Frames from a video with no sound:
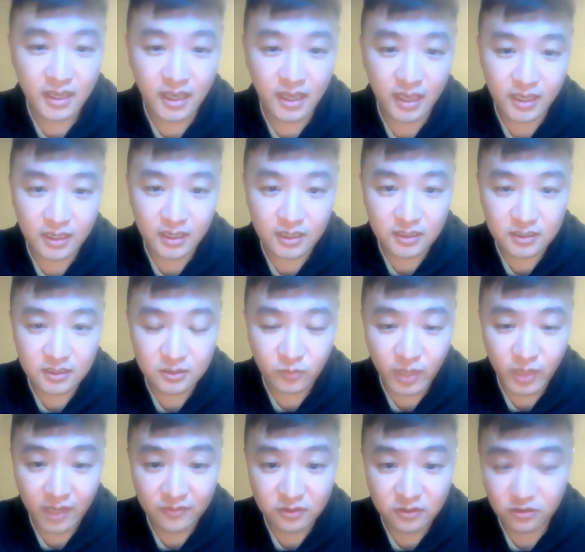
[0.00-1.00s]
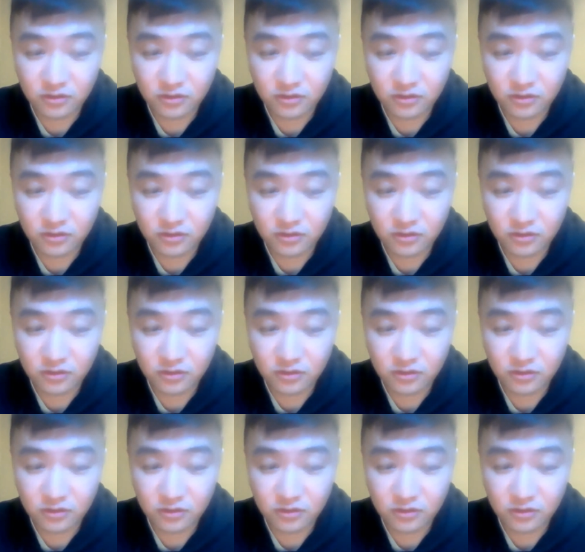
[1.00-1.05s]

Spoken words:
And we have